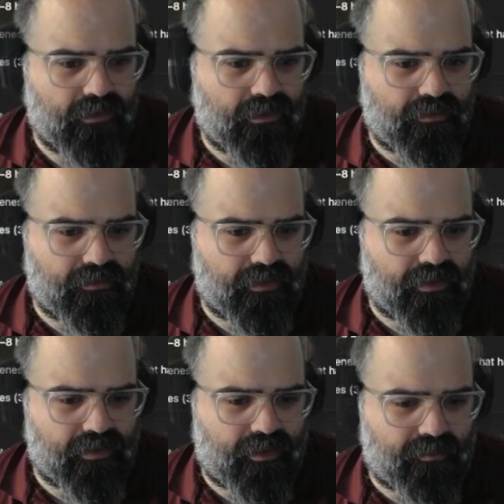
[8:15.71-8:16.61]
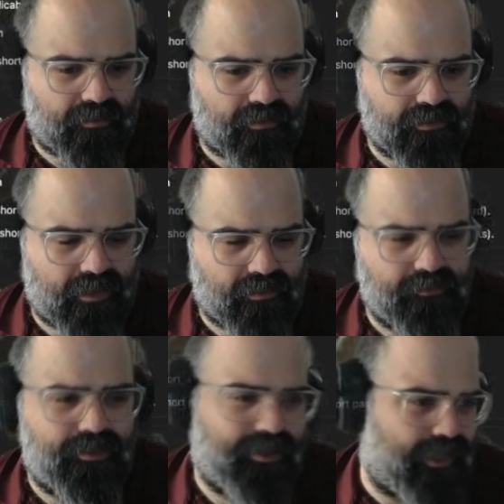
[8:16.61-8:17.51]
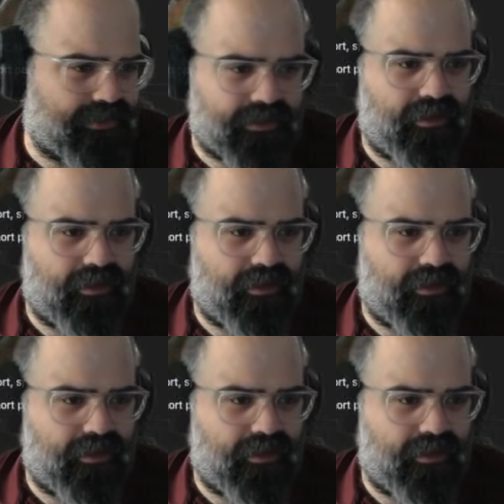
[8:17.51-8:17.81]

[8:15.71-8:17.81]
other than a couple of those errors. But like I said,